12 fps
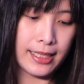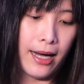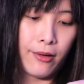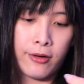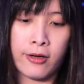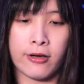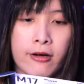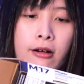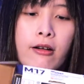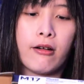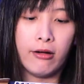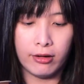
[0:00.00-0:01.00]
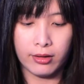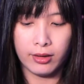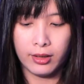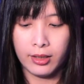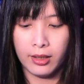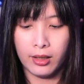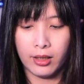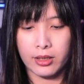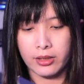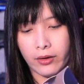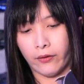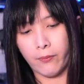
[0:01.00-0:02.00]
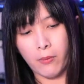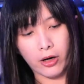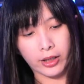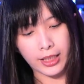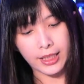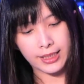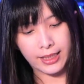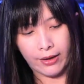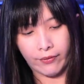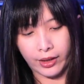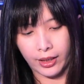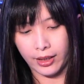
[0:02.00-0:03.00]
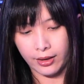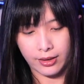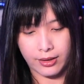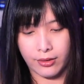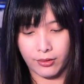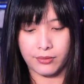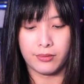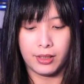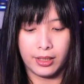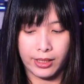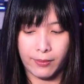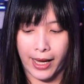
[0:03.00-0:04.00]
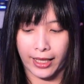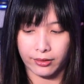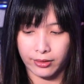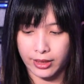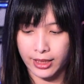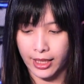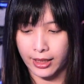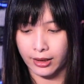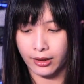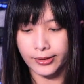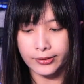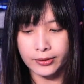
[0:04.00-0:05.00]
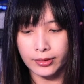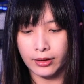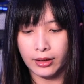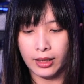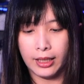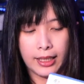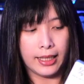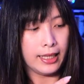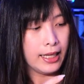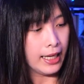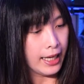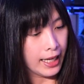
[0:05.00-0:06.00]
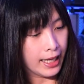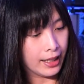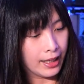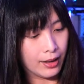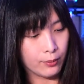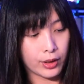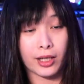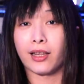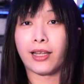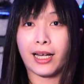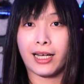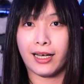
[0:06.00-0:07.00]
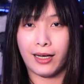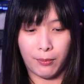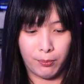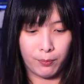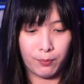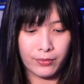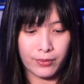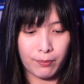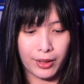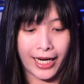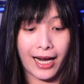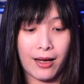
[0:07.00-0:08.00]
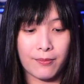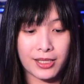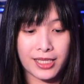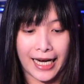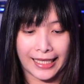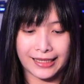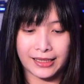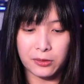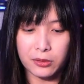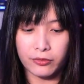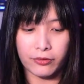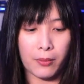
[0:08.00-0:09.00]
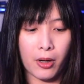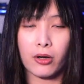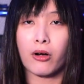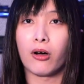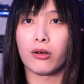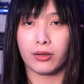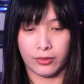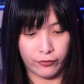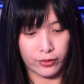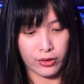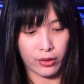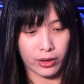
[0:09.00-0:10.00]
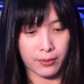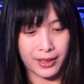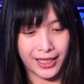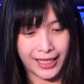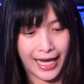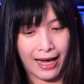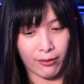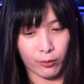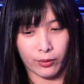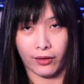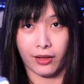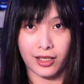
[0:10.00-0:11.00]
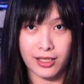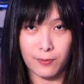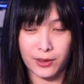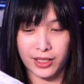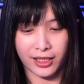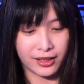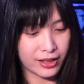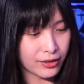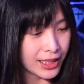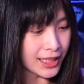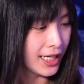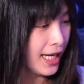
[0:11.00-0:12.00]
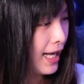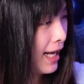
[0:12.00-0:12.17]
Sauer sort of markings and everything. So the back looks kind of cool, and we're gonna thank Black Arms Tactical from Hong Kong for sorting me out with this particular unit.